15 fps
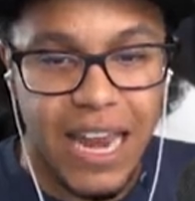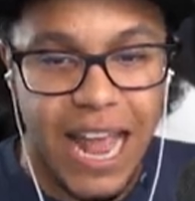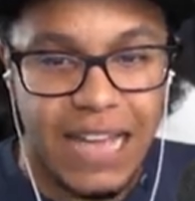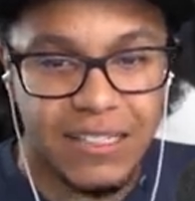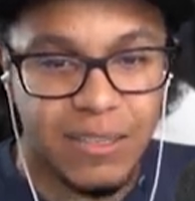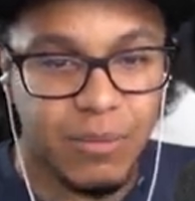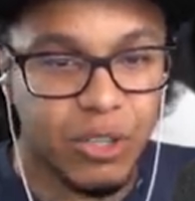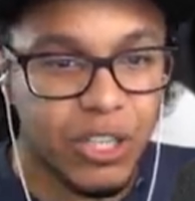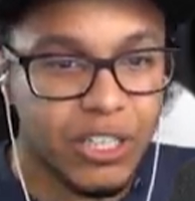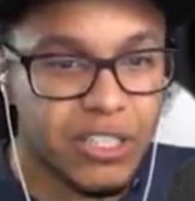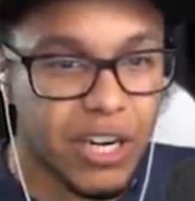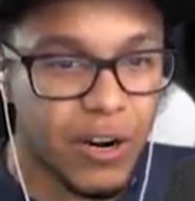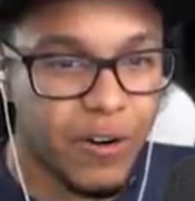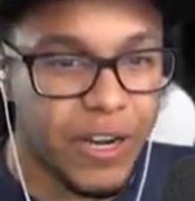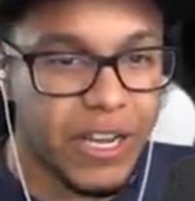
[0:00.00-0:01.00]
some good
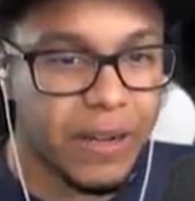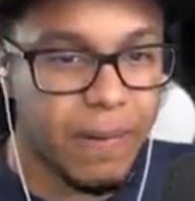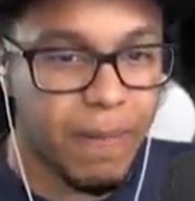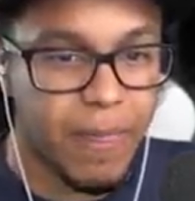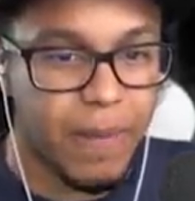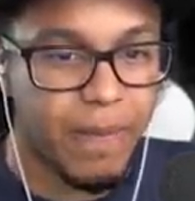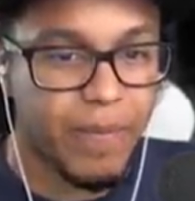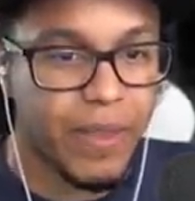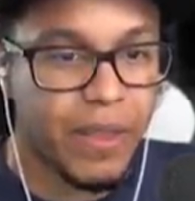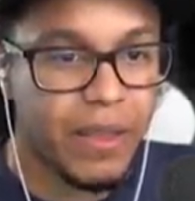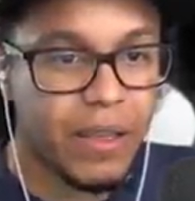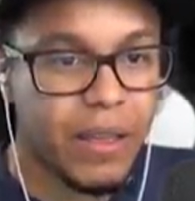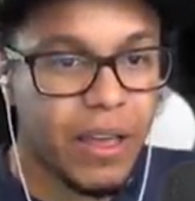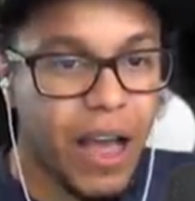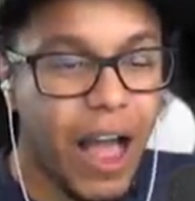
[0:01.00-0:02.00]
turning.
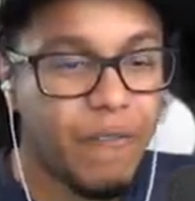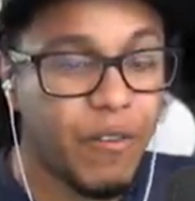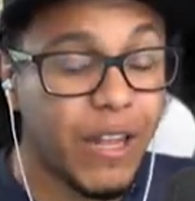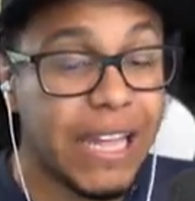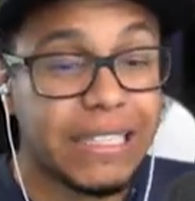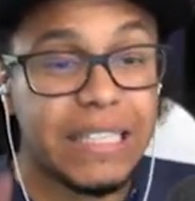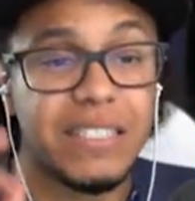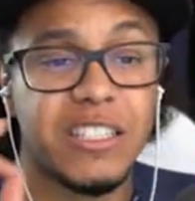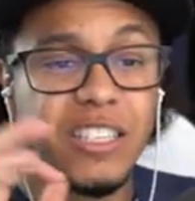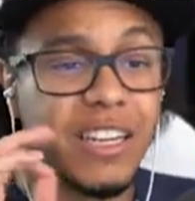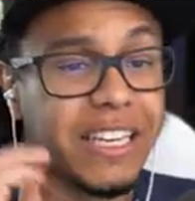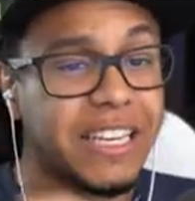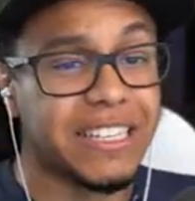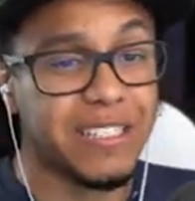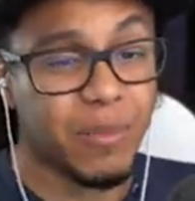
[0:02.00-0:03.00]
I feel like this is
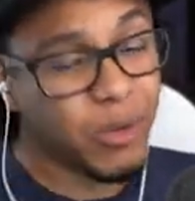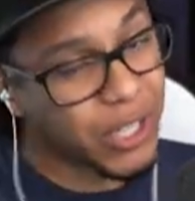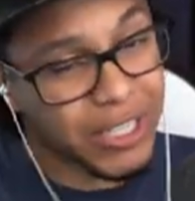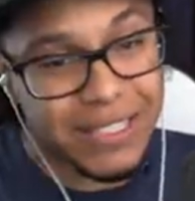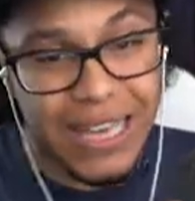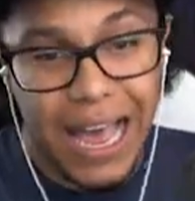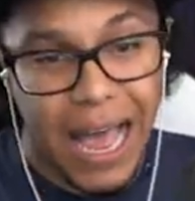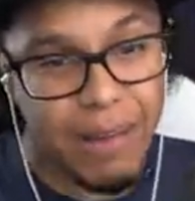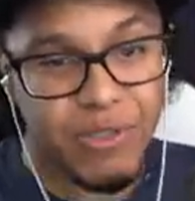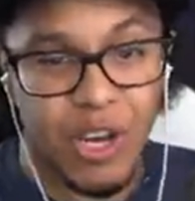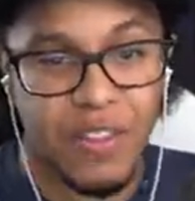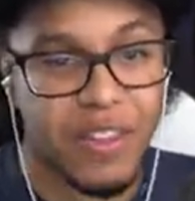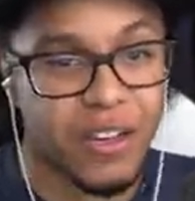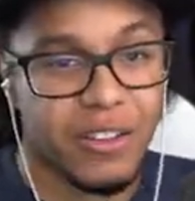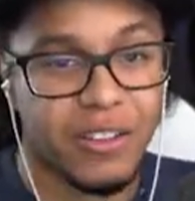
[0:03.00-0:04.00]
gonna get some good times
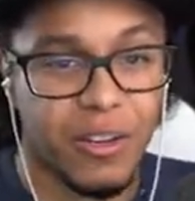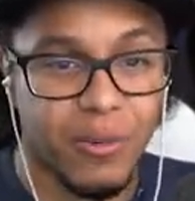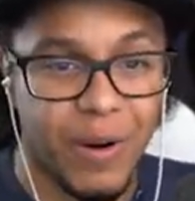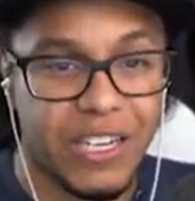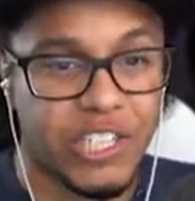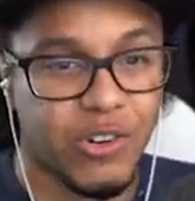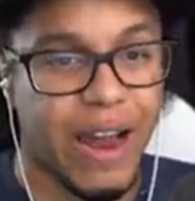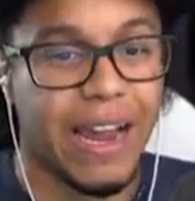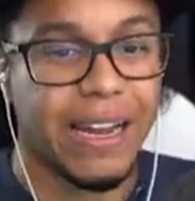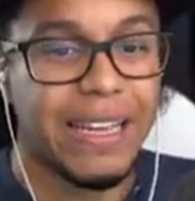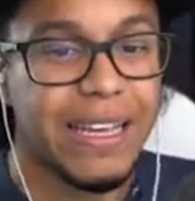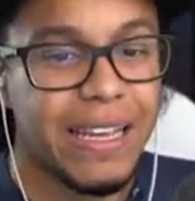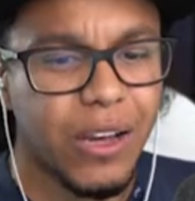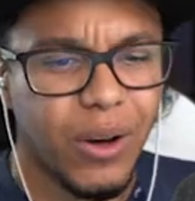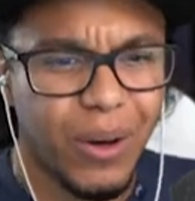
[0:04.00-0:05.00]
on the racetrack.
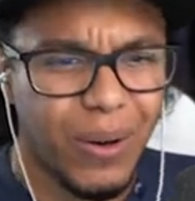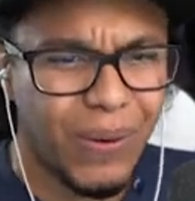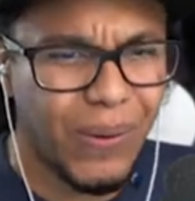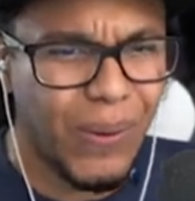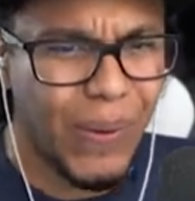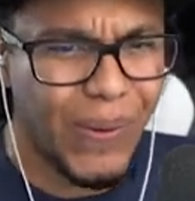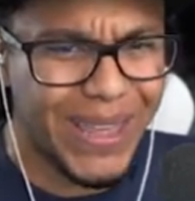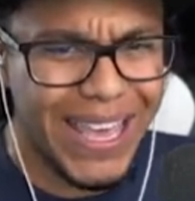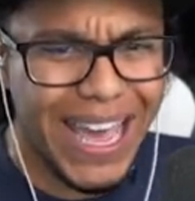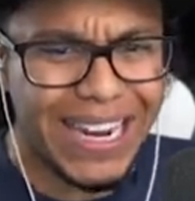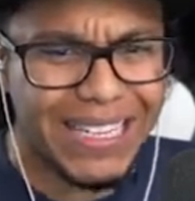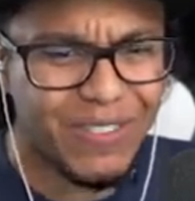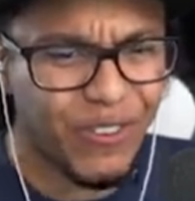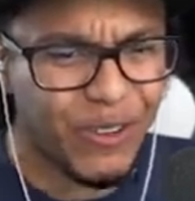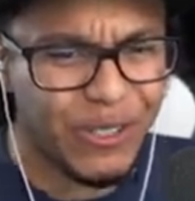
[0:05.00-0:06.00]
Oh yeah,
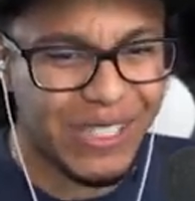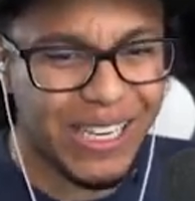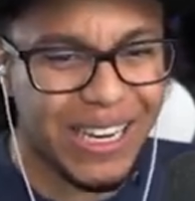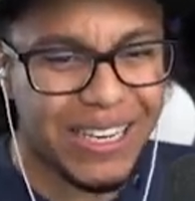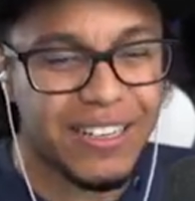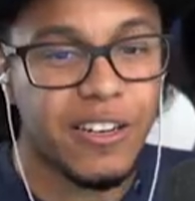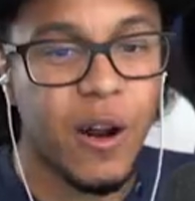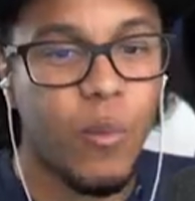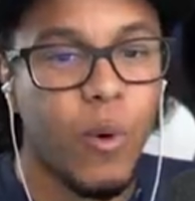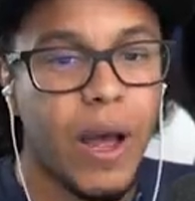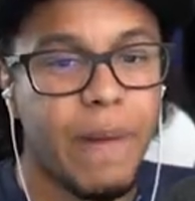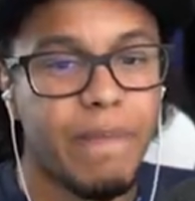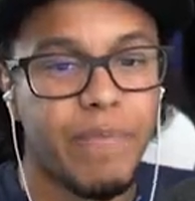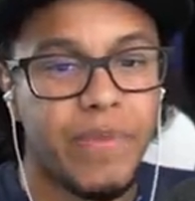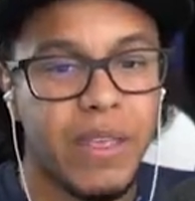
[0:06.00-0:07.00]
this feels good. You know
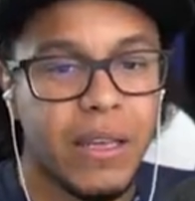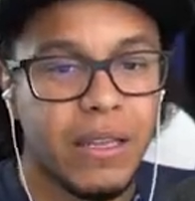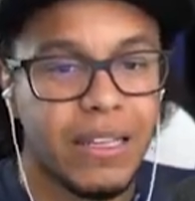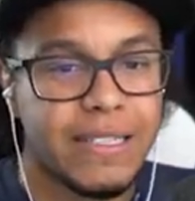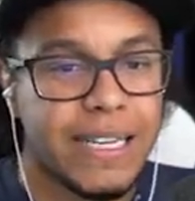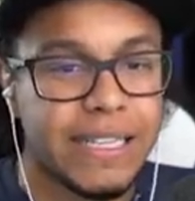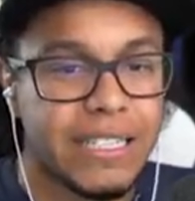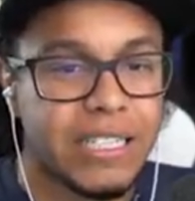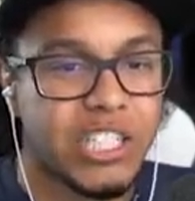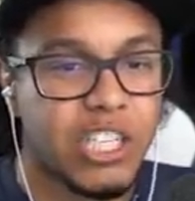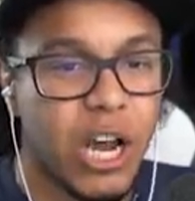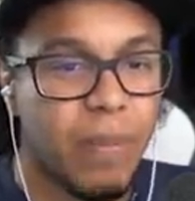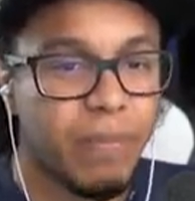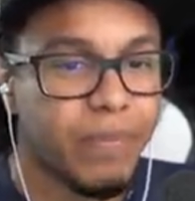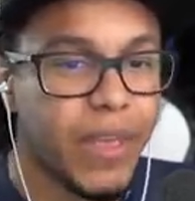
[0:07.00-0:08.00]
what? Let's hit this
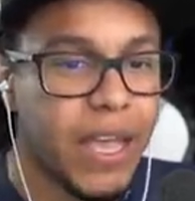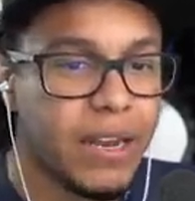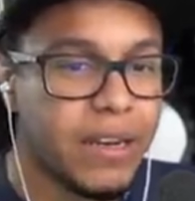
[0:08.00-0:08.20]
jump and